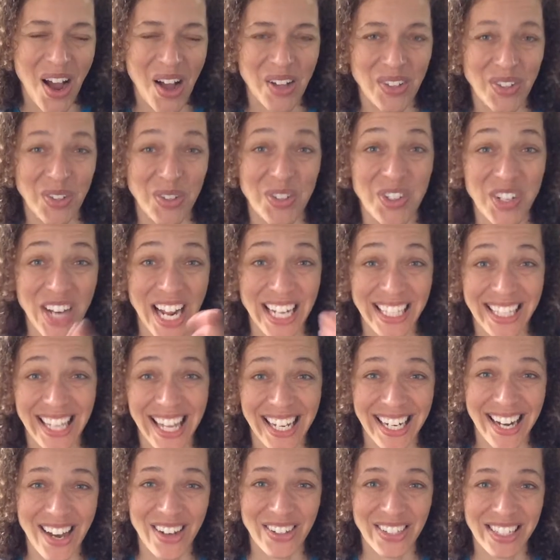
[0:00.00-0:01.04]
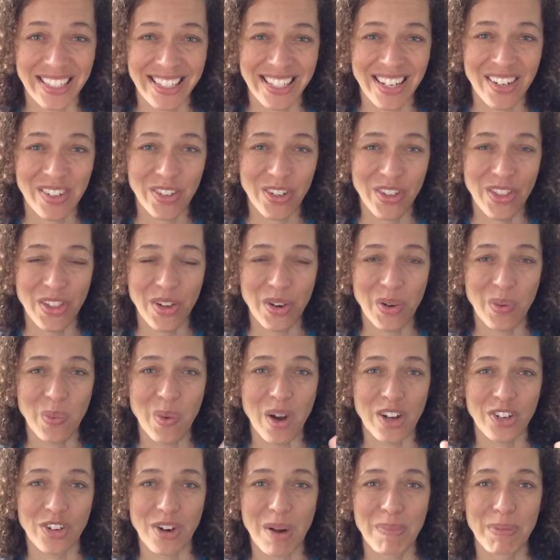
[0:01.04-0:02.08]
So check that out. It's under the
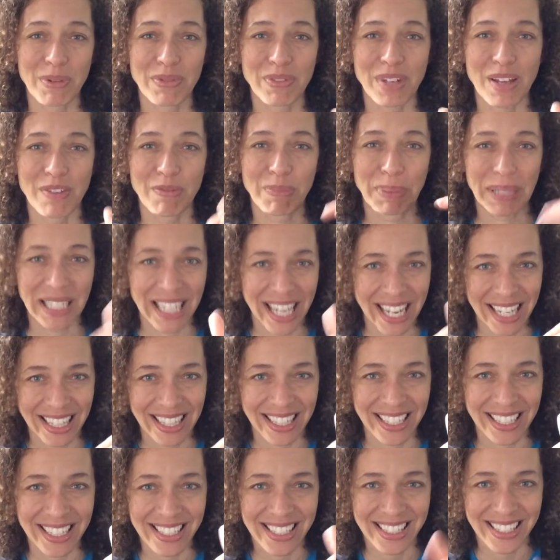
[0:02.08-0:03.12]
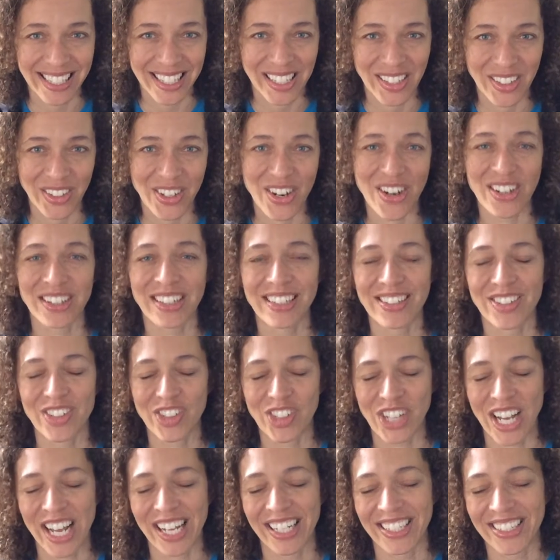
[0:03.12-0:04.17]
One Drop of Love playlist here on this
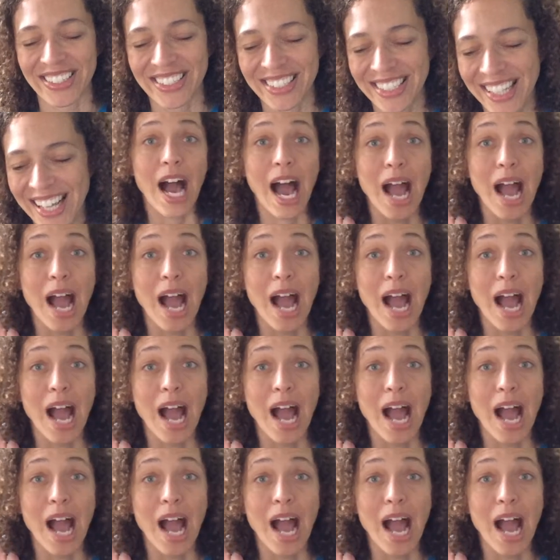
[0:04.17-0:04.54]
channel.